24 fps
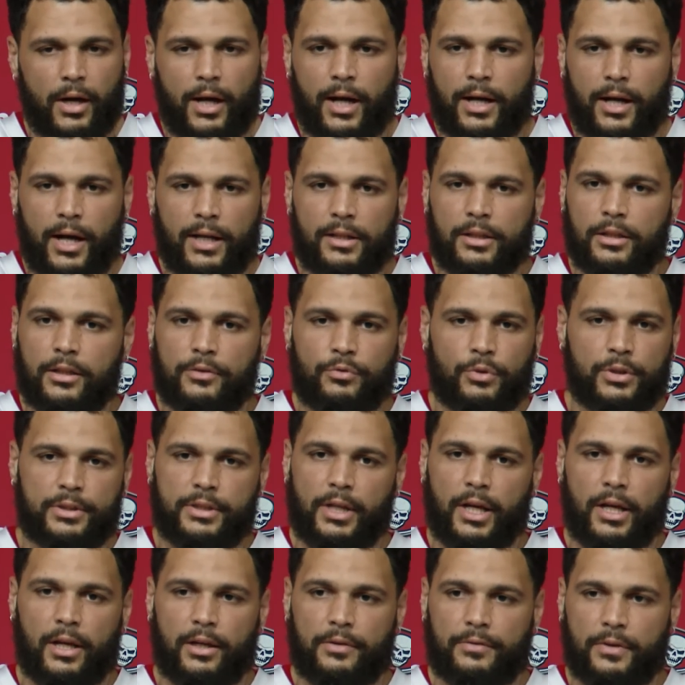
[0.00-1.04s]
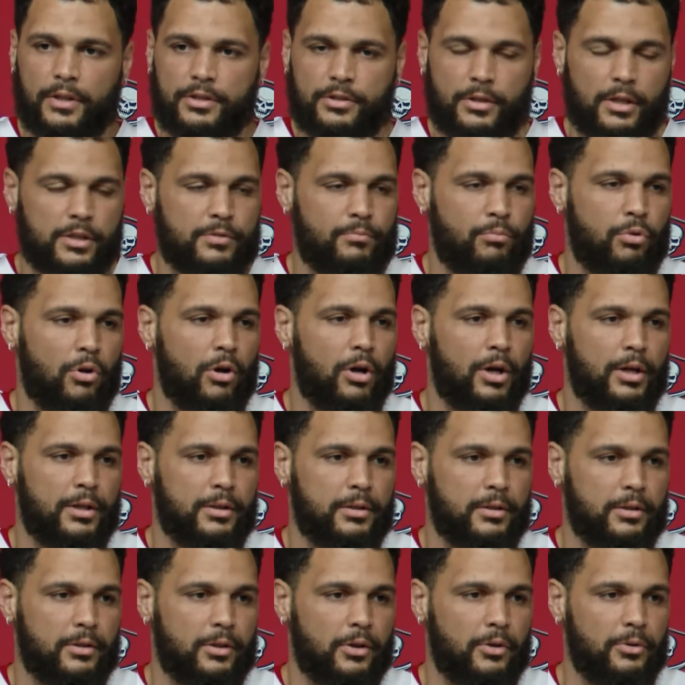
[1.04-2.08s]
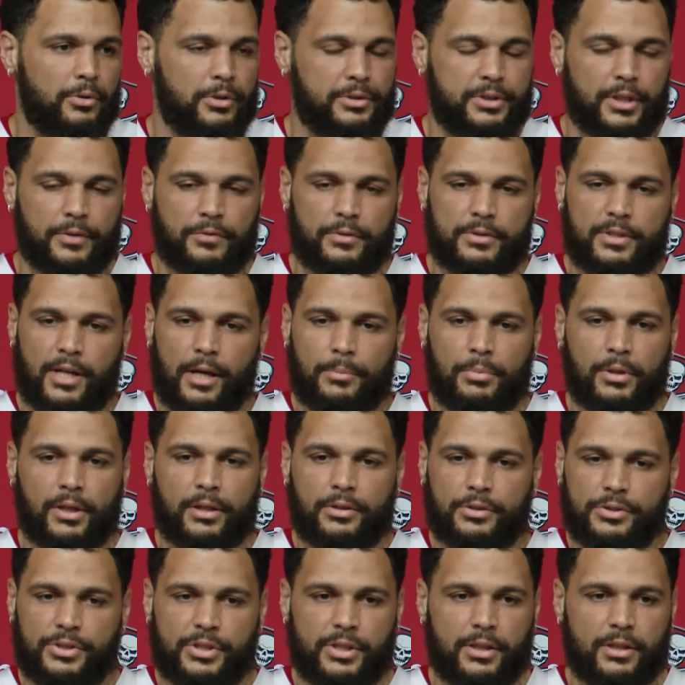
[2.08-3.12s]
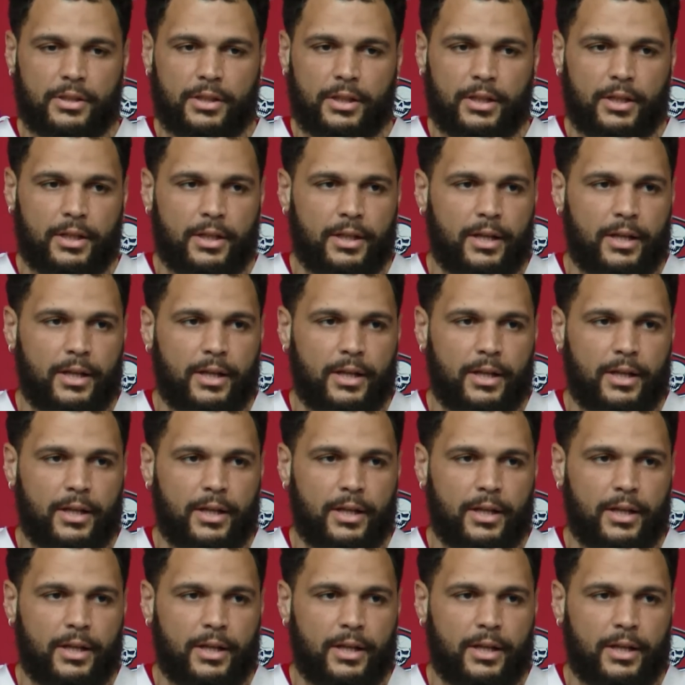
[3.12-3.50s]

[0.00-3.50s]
I love what Dave has brought, you know, a different type of energy.